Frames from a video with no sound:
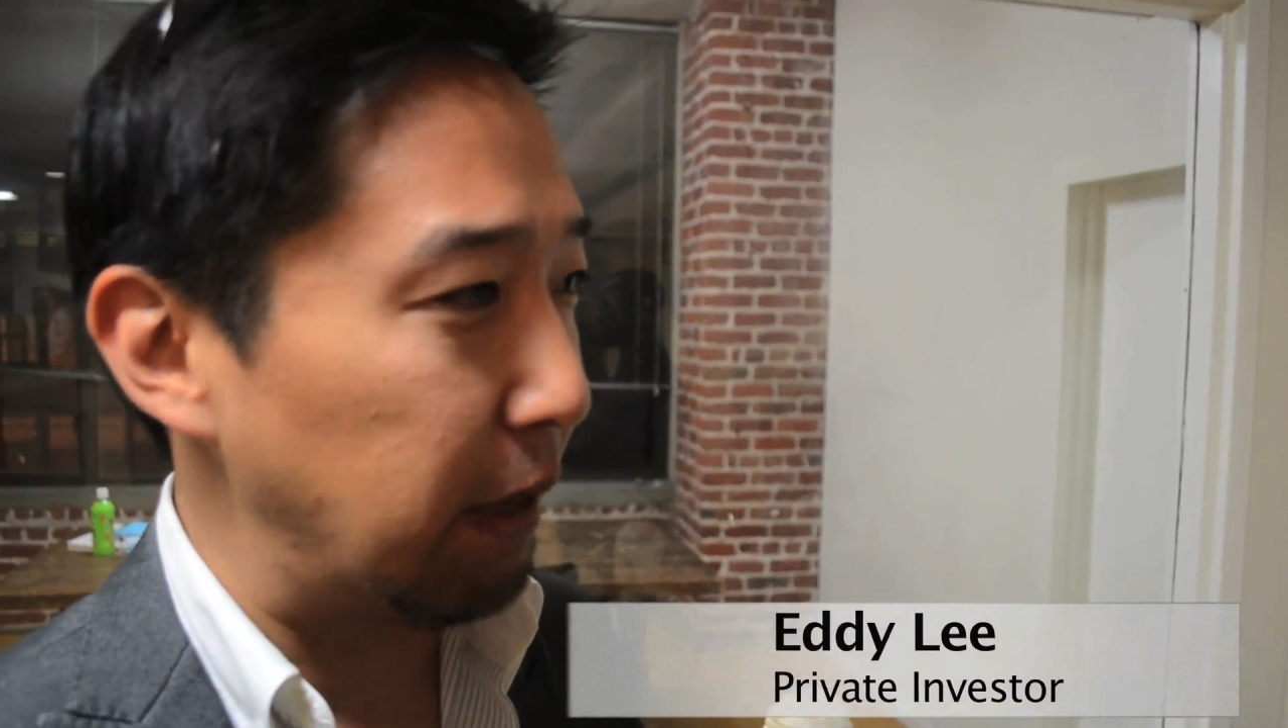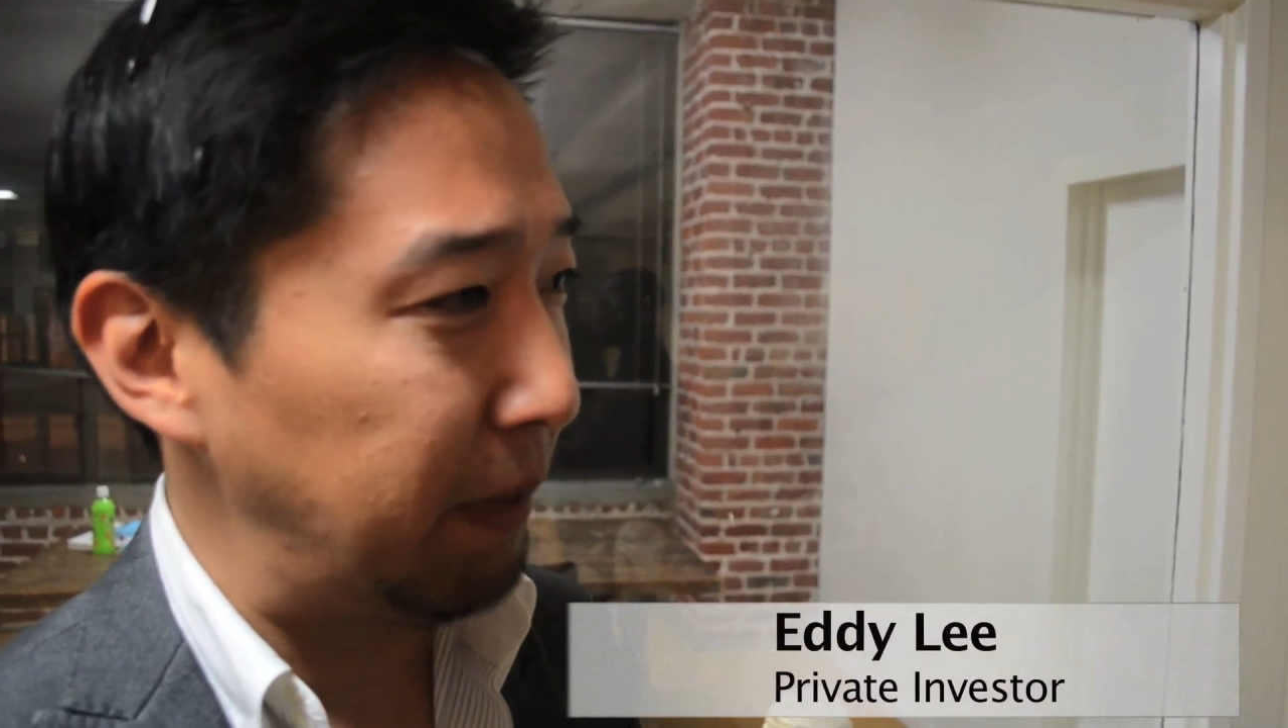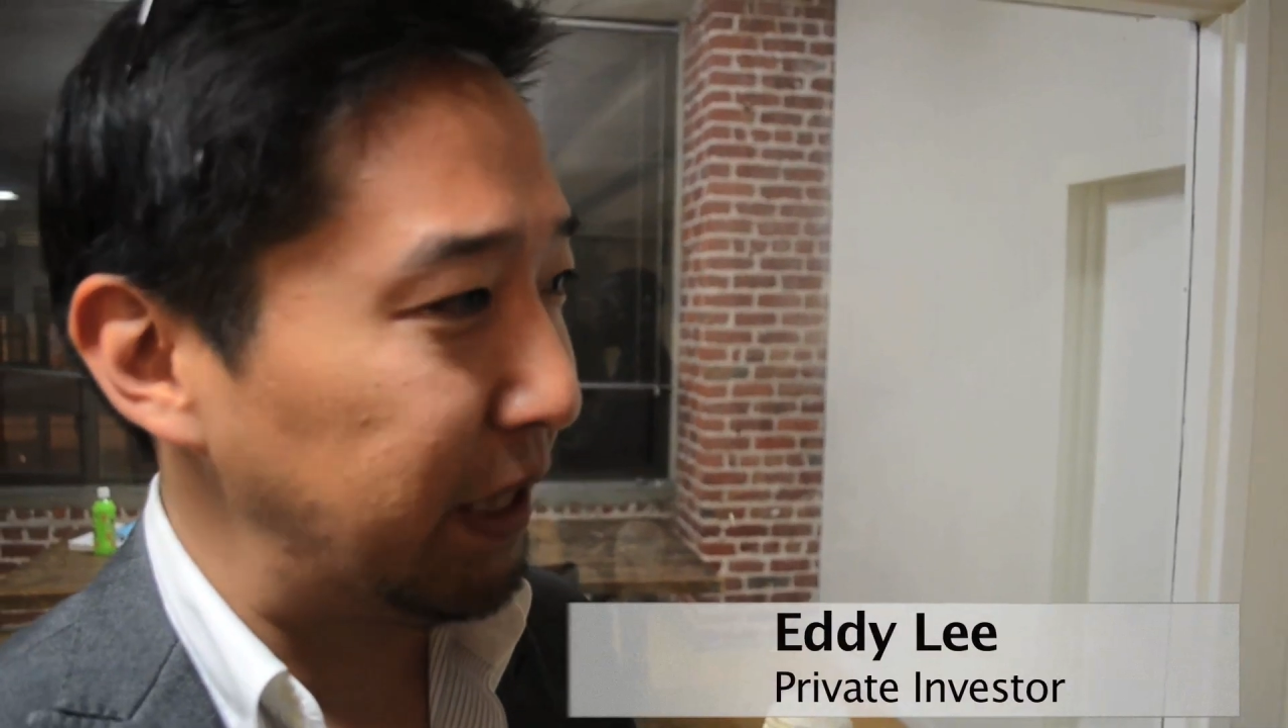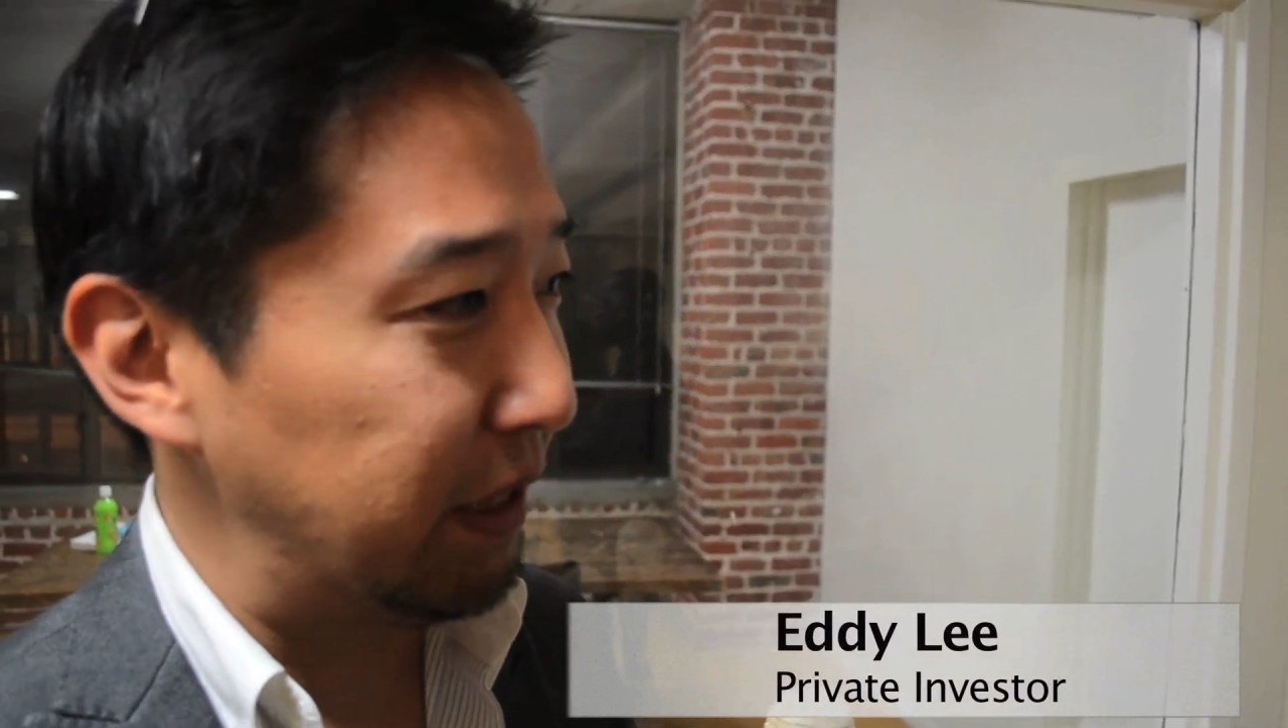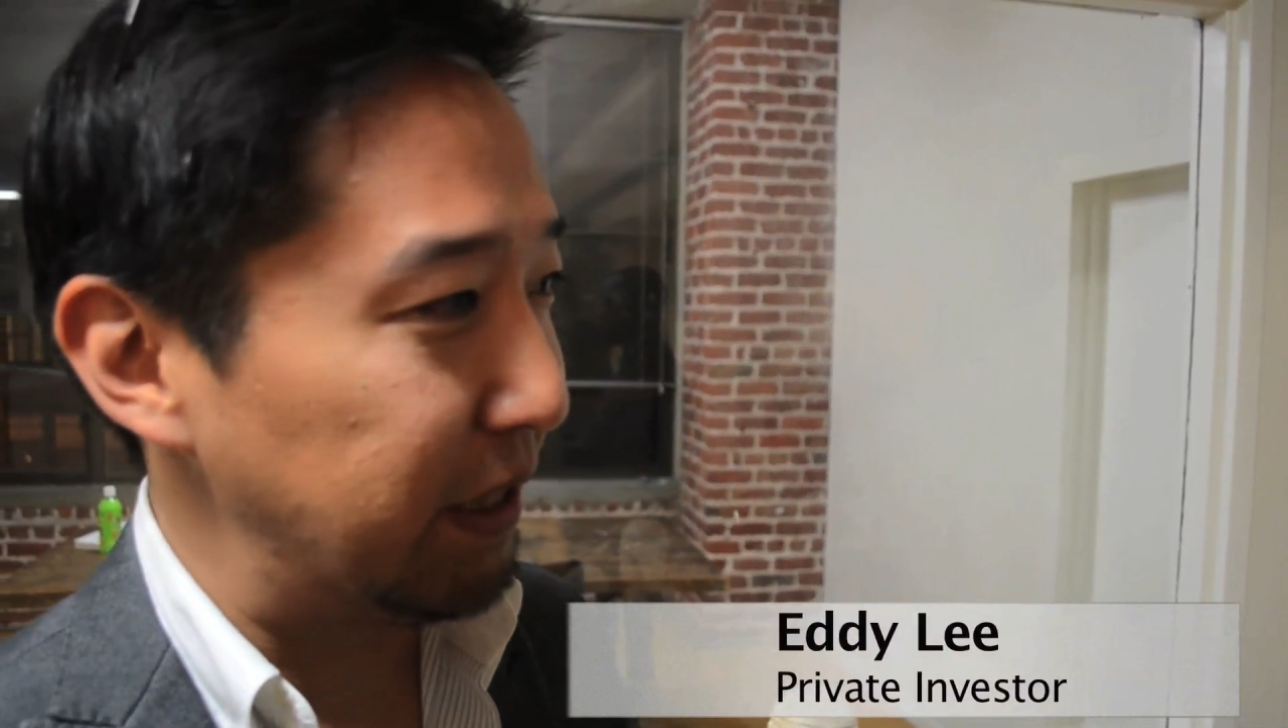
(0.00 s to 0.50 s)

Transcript: being